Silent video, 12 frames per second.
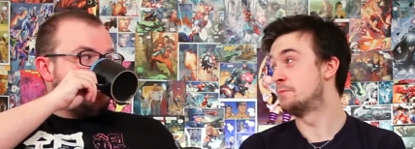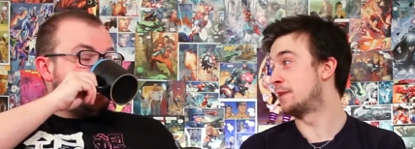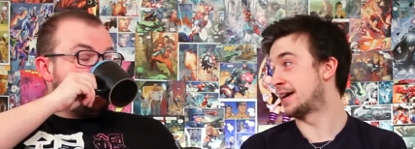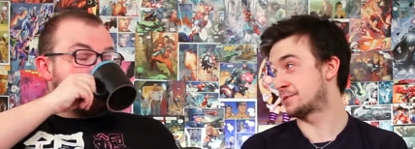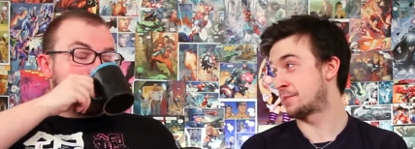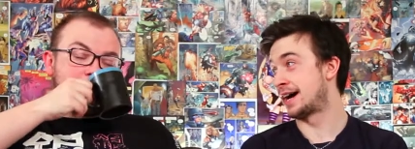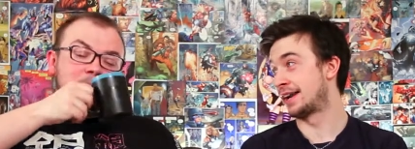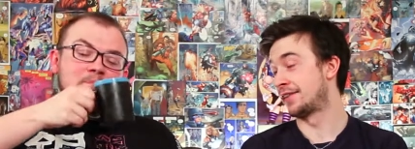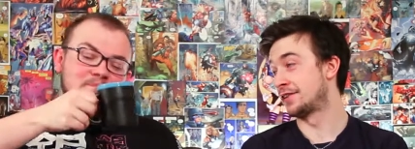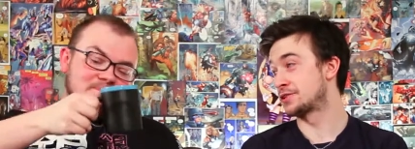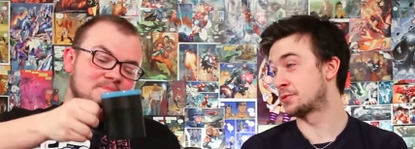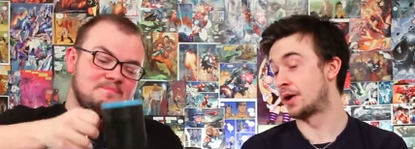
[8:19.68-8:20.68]
Speaker 1: and best
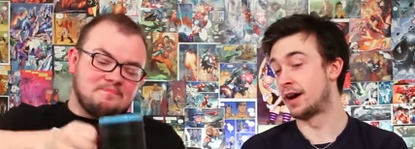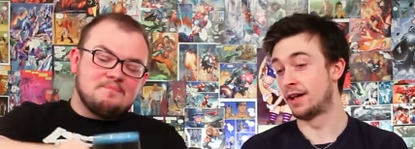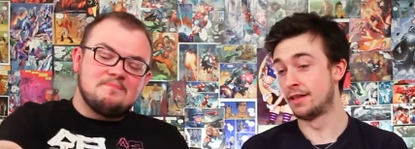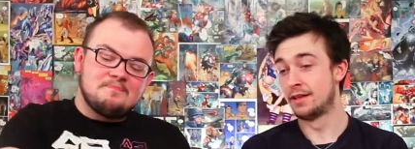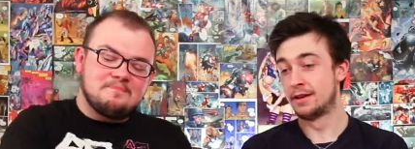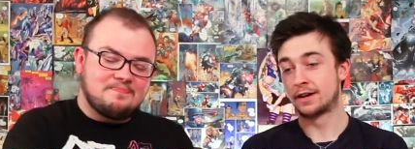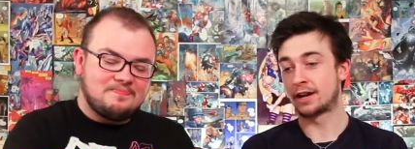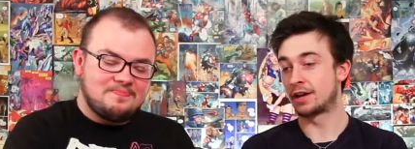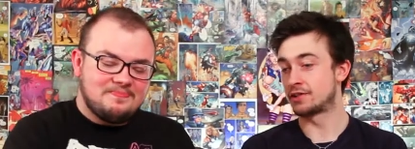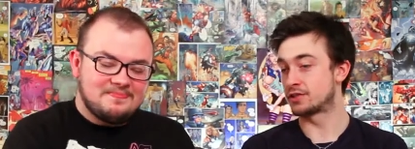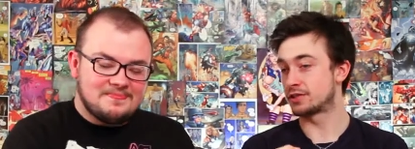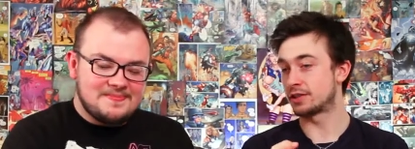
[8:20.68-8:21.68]
panel as well
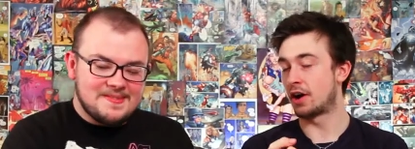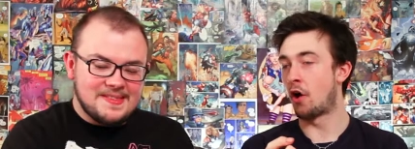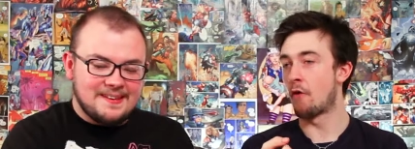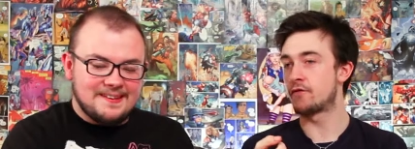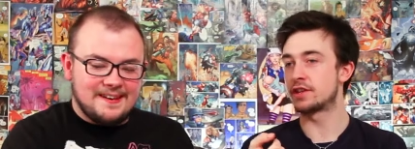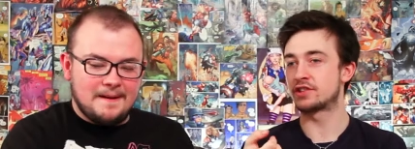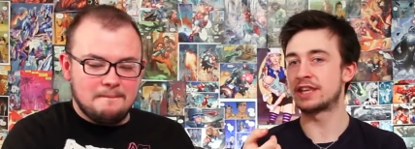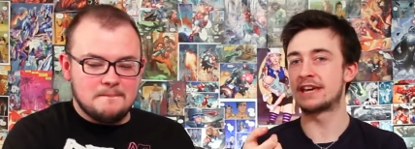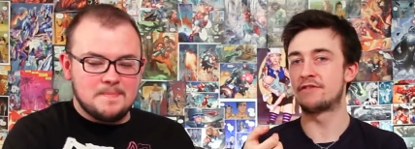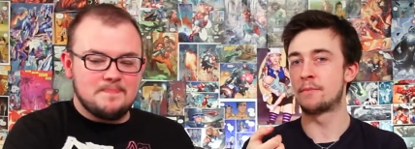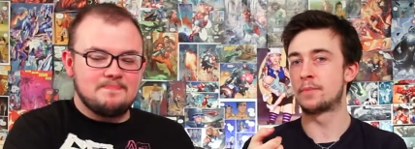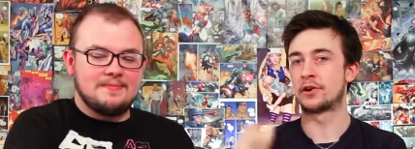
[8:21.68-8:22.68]
because obviously yeah.
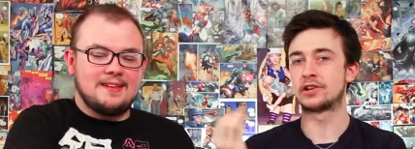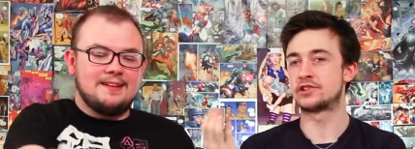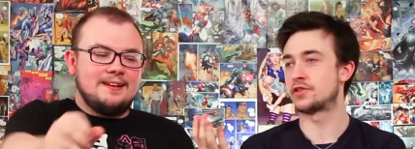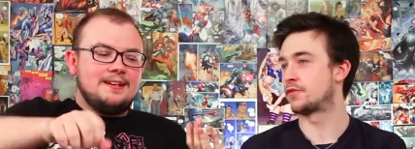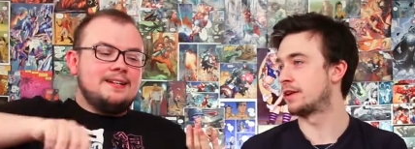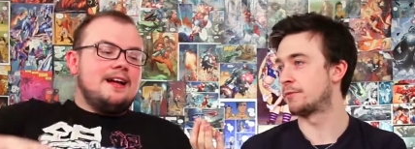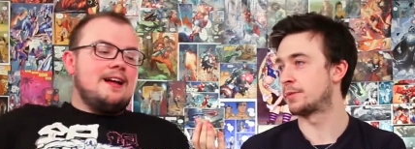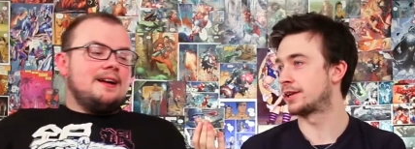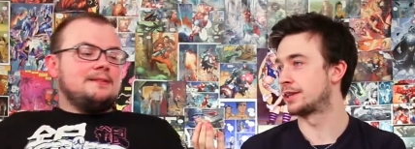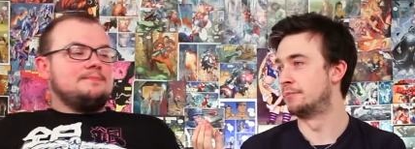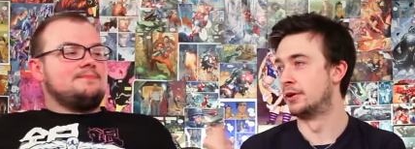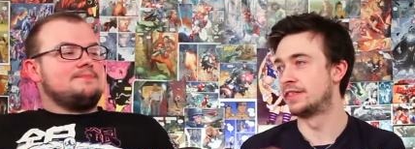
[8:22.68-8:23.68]
if a book is your favorite book
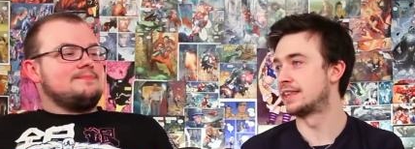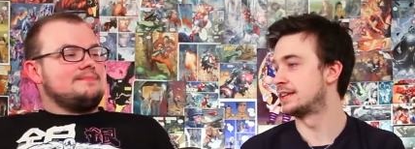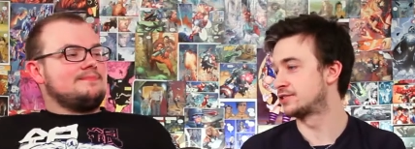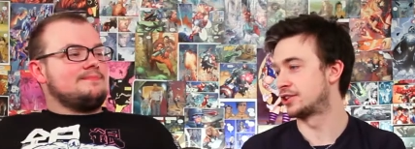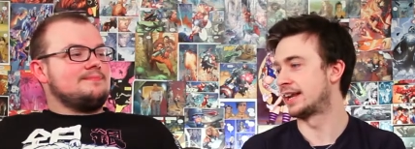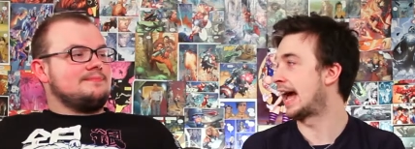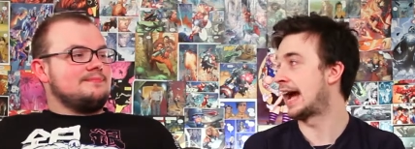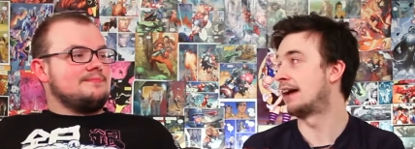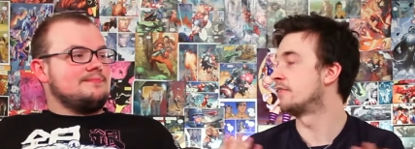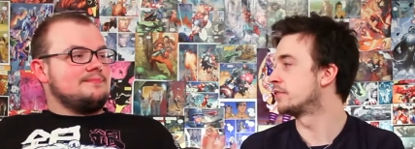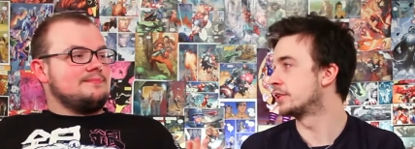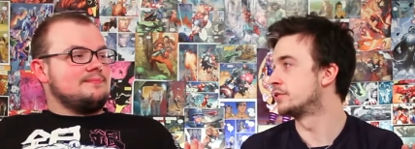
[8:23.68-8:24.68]
of the month it's going to
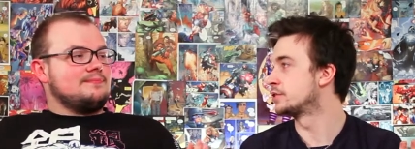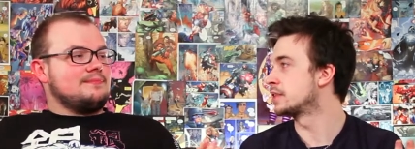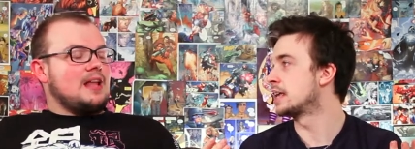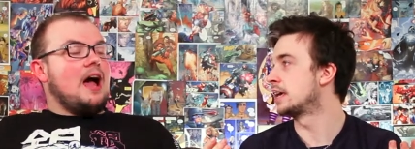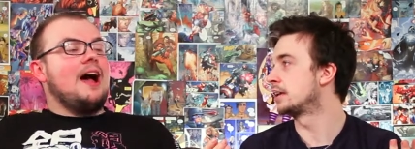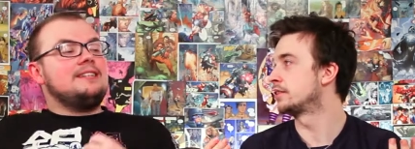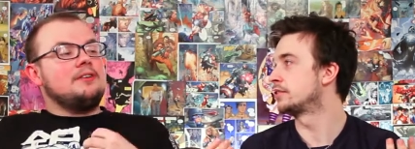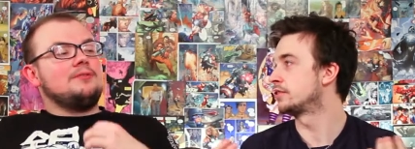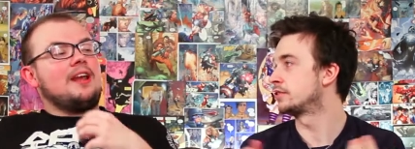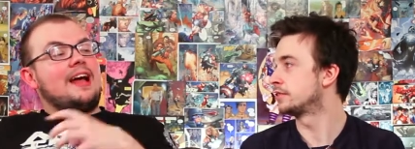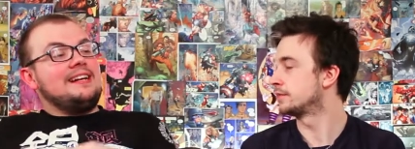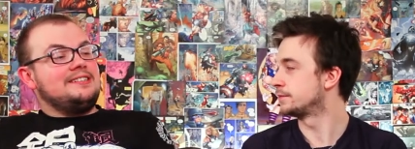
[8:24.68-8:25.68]
have those things i don't
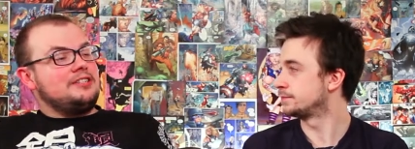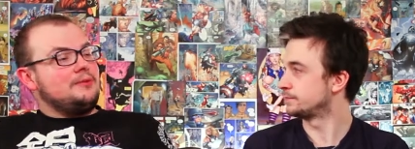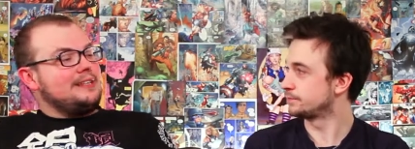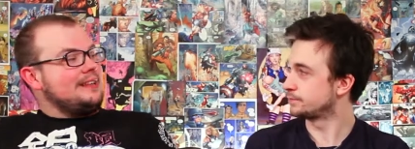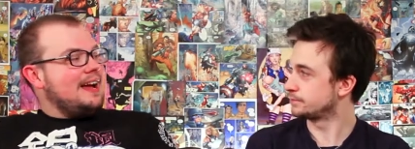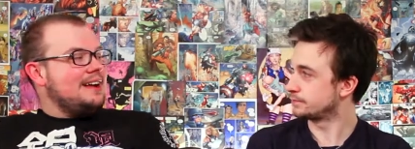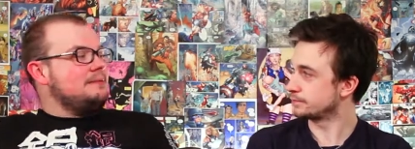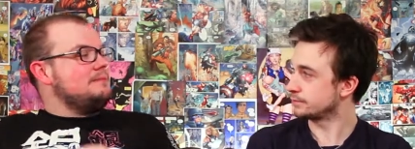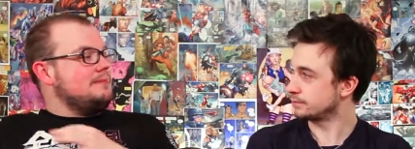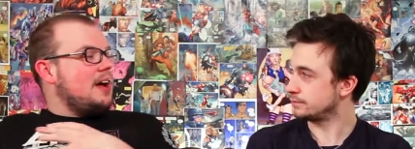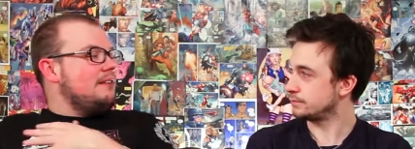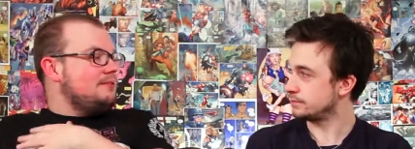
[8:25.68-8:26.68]
Speaker 2: like doing that
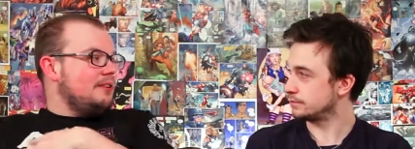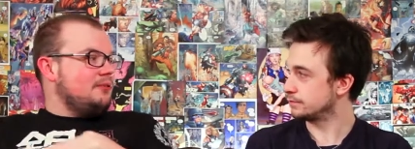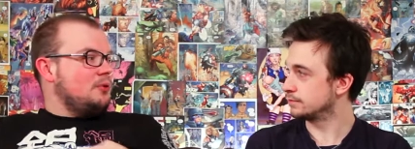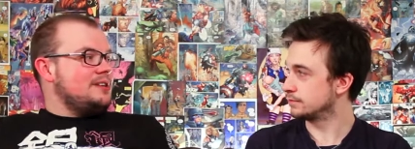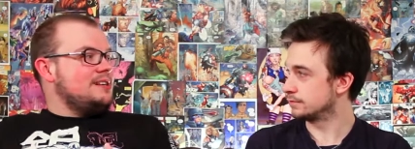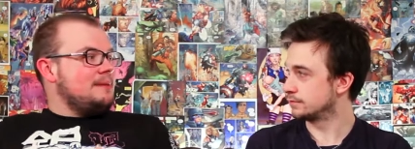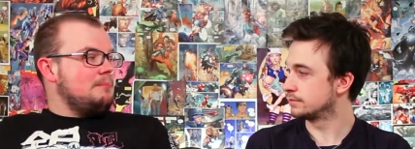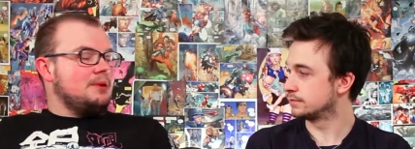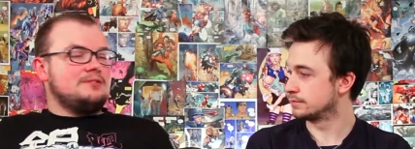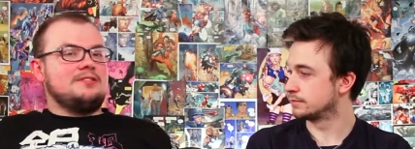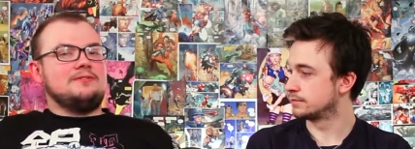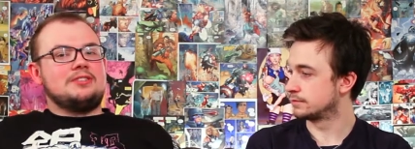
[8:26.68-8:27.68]
and i've avoided it
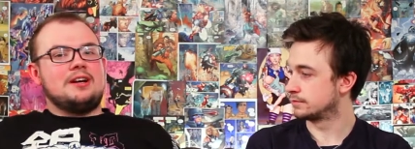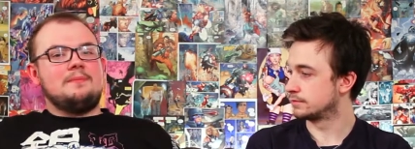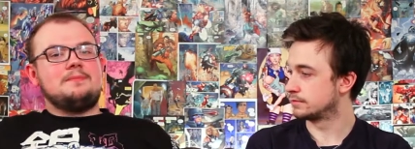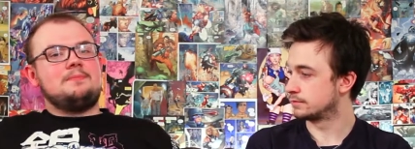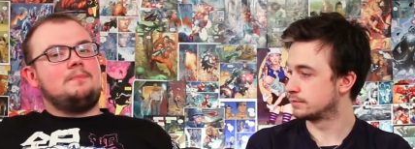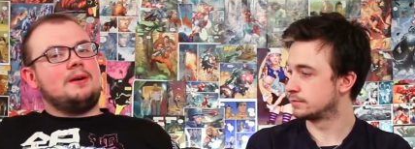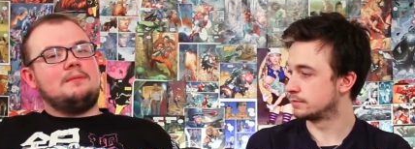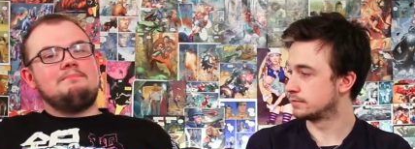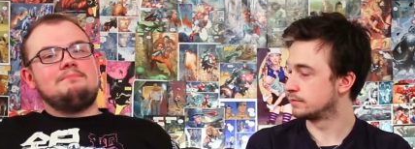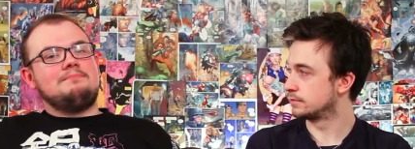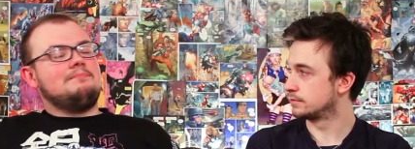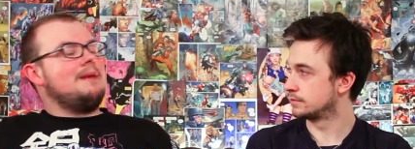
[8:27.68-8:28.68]
most of the times but
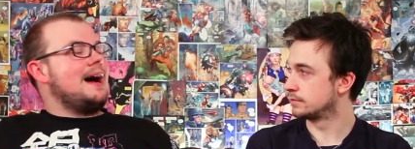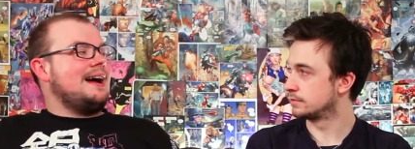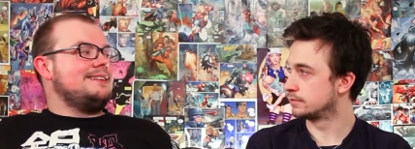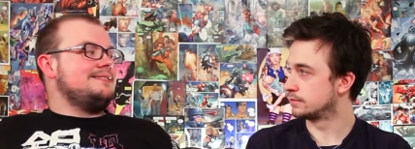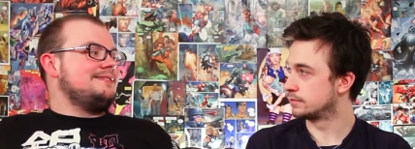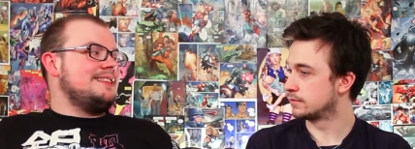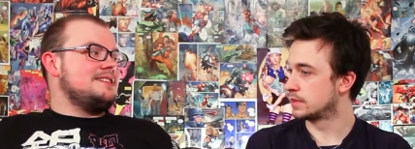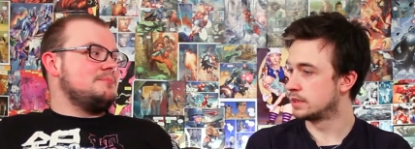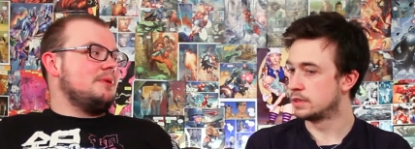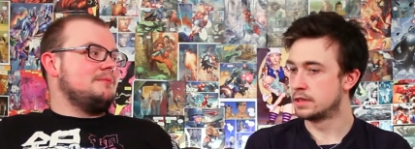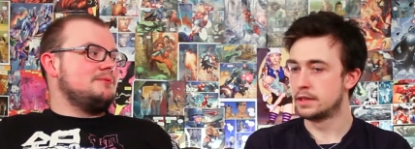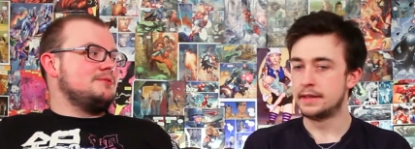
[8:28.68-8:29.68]
man, this
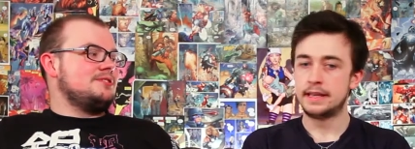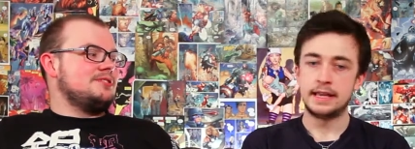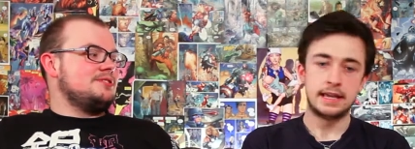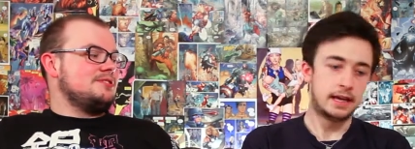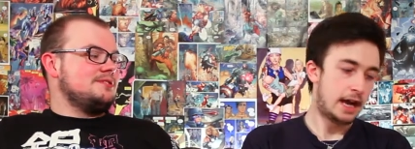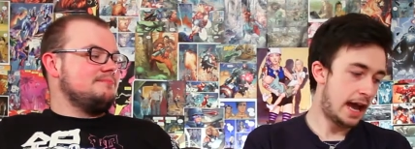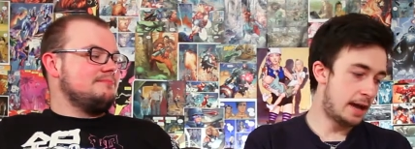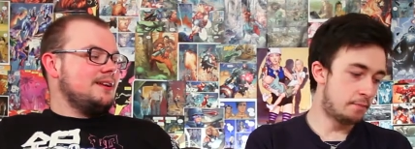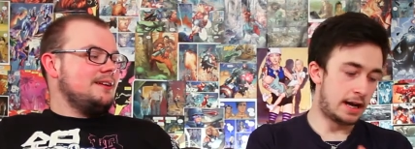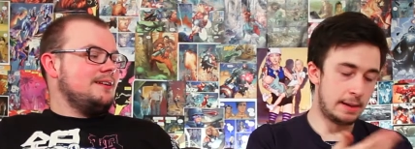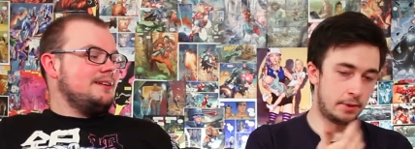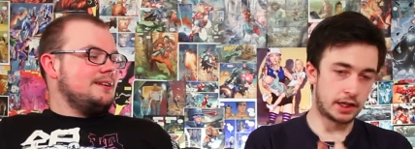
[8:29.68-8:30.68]
month was just.
Speaker 1: And
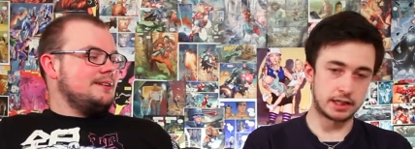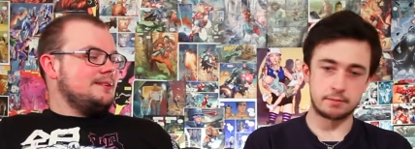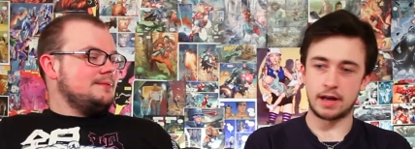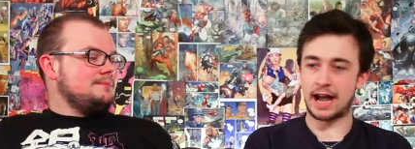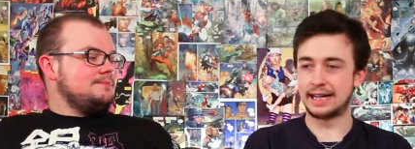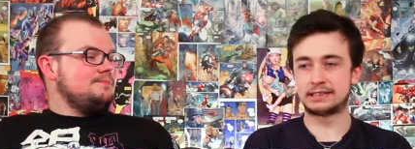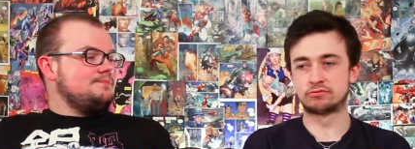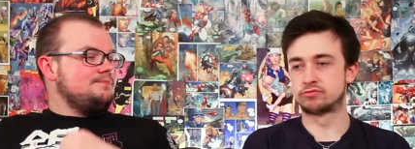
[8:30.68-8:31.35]
my book of the month, I